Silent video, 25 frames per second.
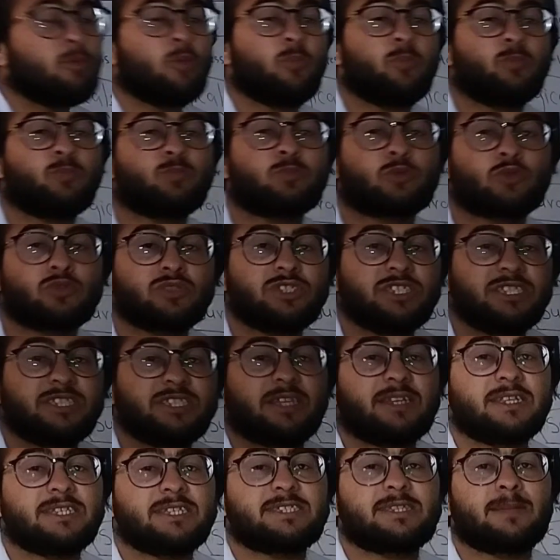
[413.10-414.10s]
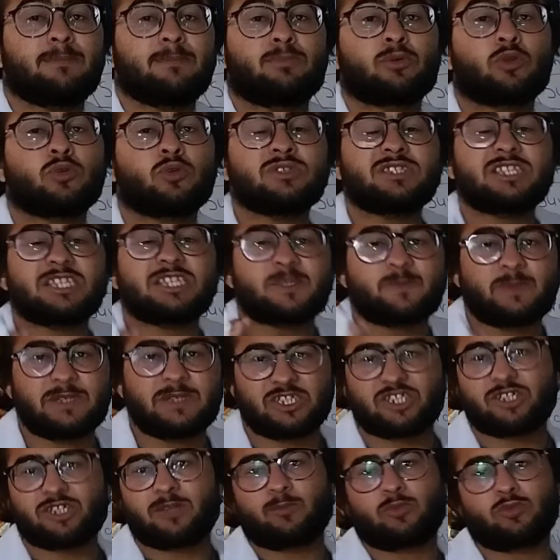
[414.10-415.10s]
of procedure is the brow
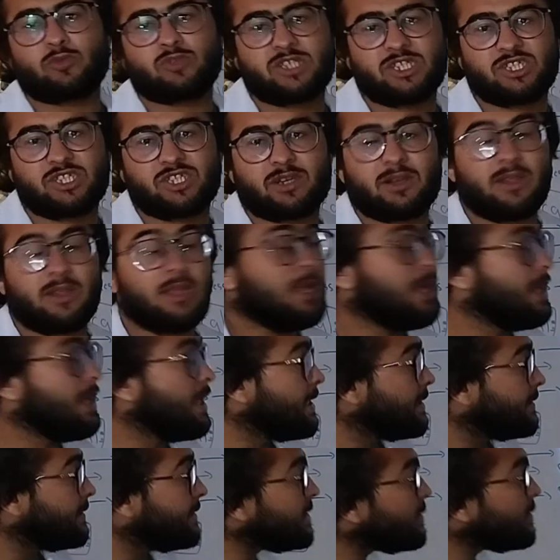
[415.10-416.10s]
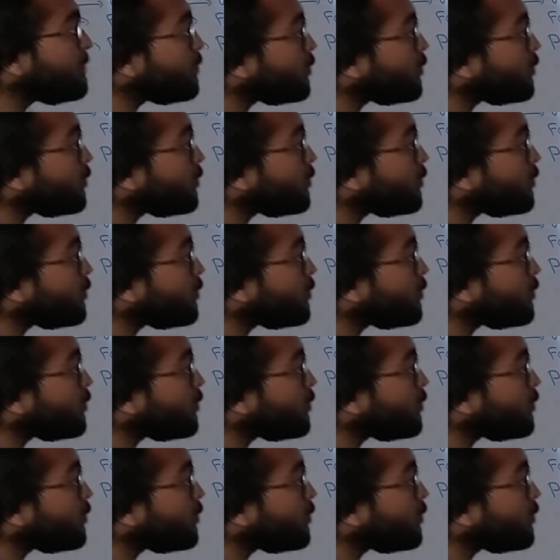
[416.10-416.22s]
suspension procedure. This